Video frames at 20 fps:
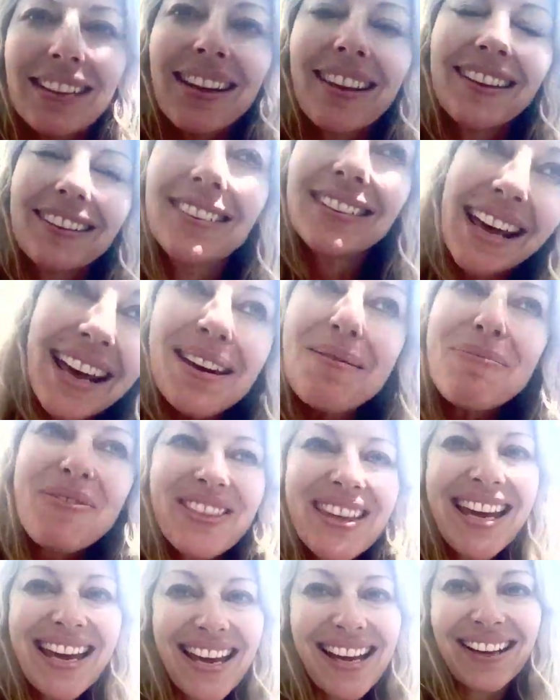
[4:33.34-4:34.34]
the same
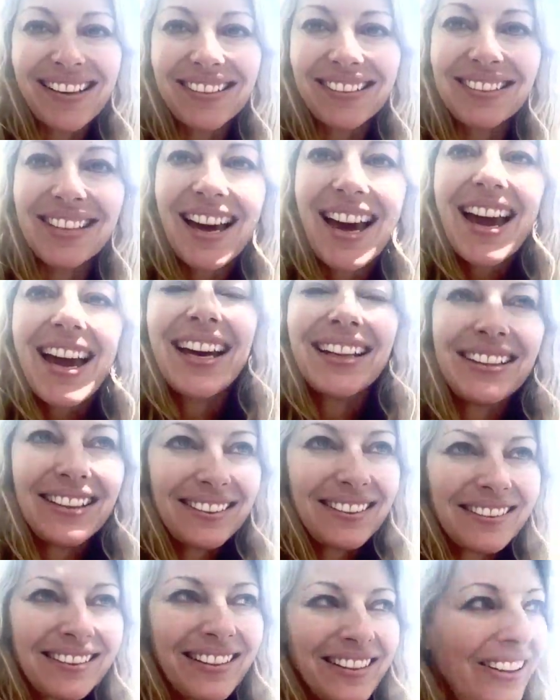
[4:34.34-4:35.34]
things, and
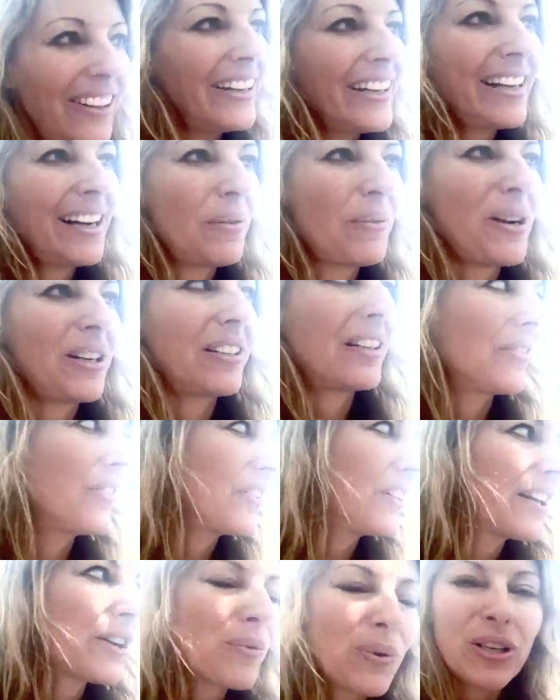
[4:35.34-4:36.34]
this is a little hint I want to give
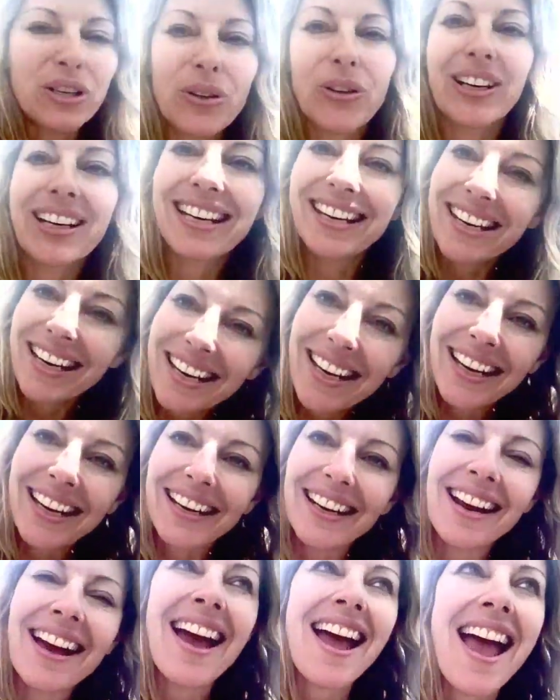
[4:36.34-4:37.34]
you. Like when you're a
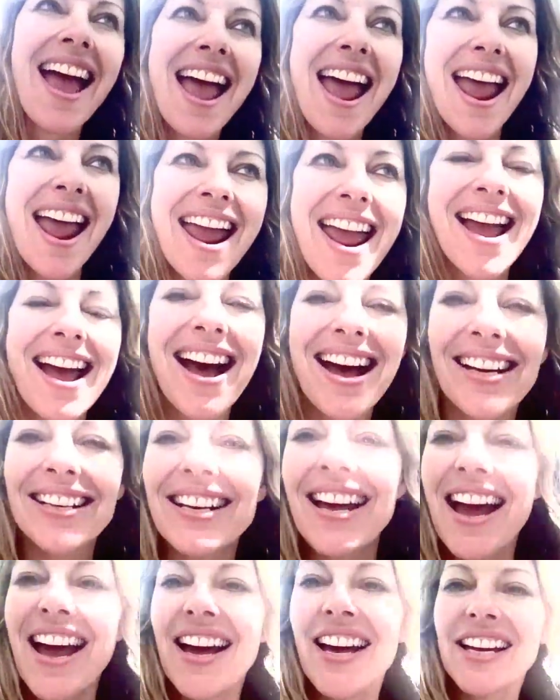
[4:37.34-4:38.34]
kid, and
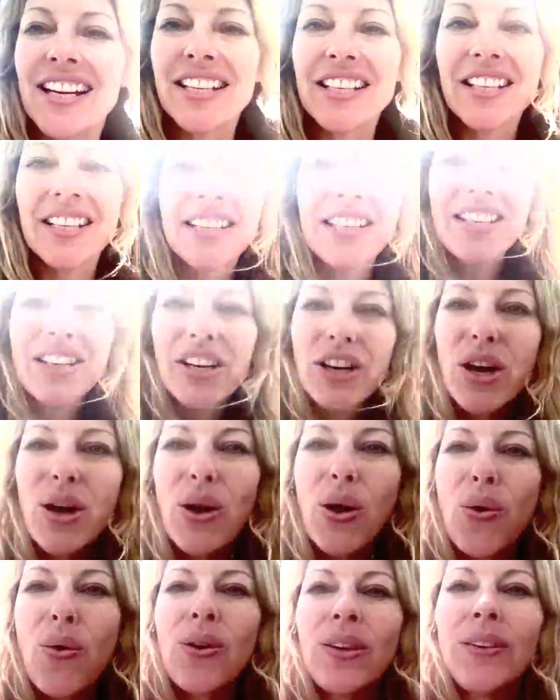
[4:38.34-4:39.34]
you
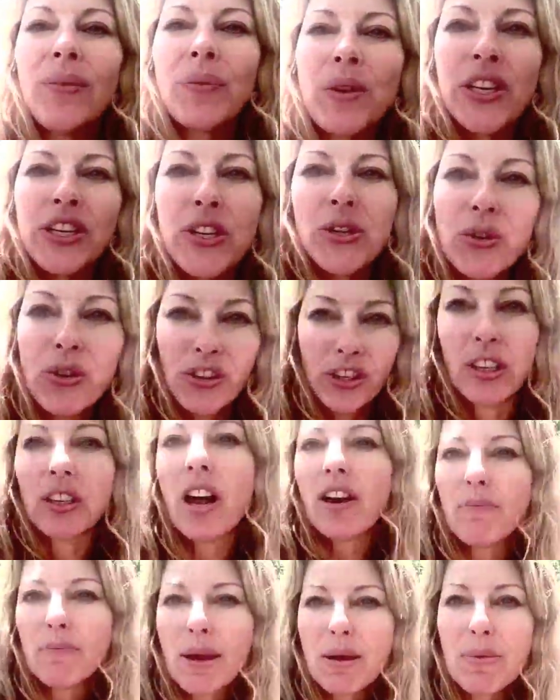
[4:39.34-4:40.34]
know, you used to
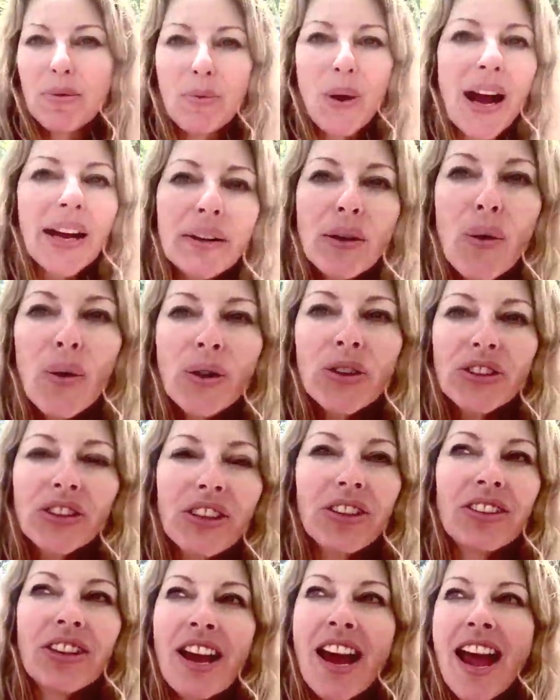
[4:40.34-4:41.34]
love maybe riding
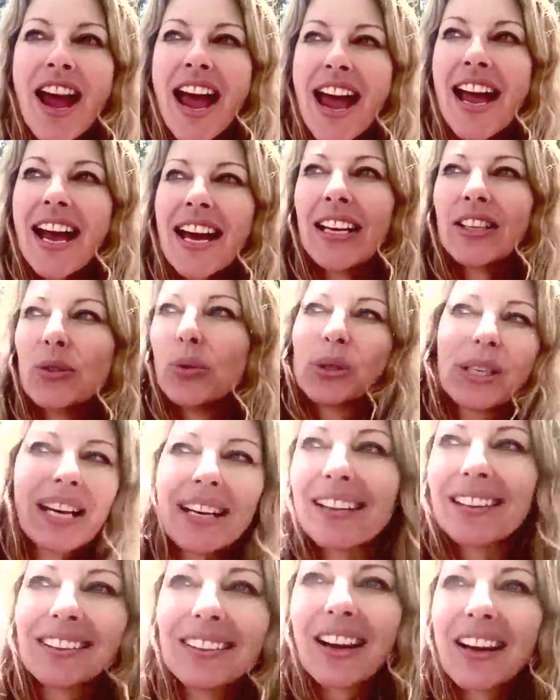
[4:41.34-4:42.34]
horses, and you would get
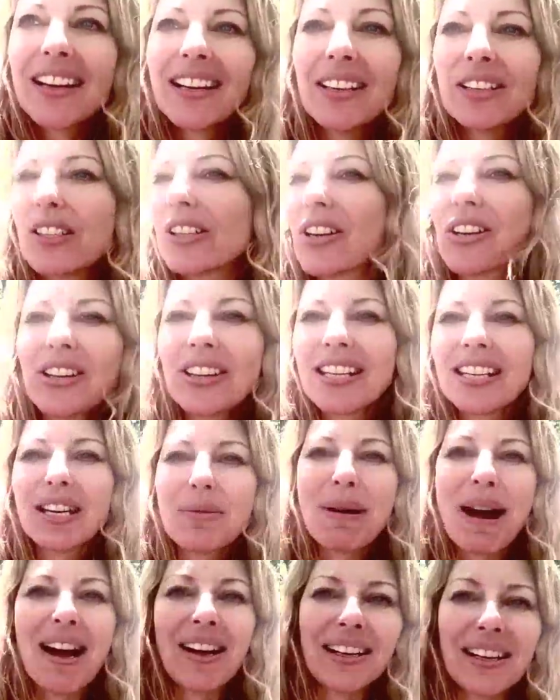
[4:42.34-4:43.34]
excited and you couldn't think
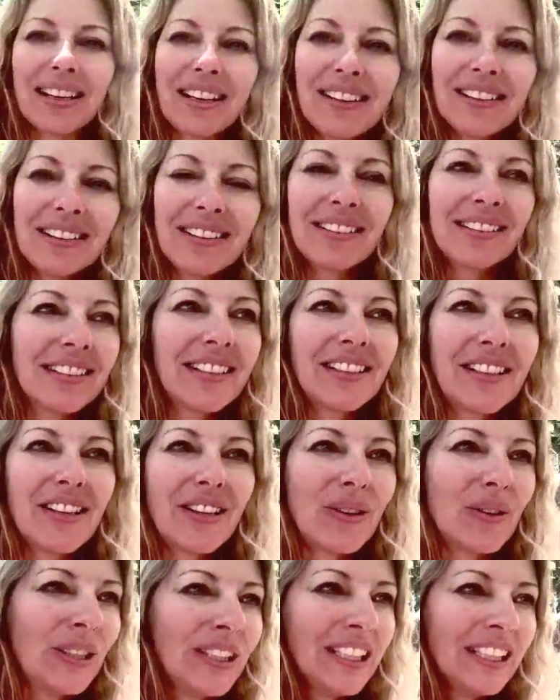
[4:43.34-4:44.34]
about it because you
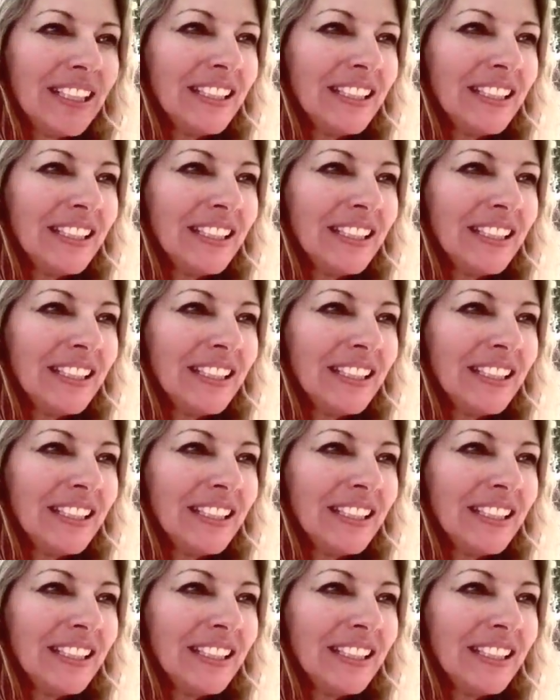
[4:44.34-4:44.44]
know